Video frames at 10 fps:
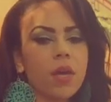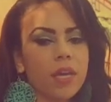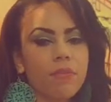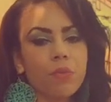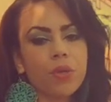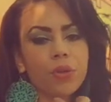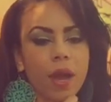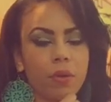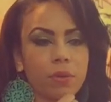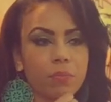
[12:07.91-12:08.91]
even when you're
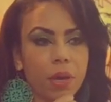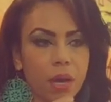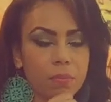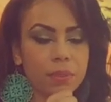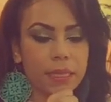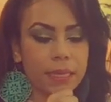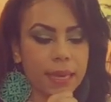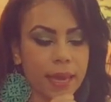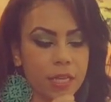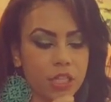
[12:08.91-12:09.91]
out in public,
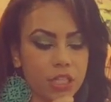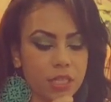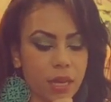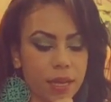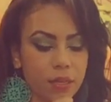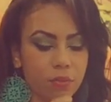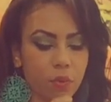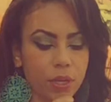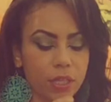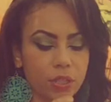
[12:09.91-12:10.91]
and just kind of
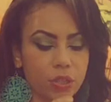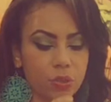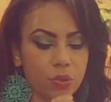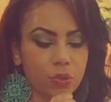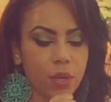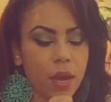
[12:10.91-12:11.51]
wanting to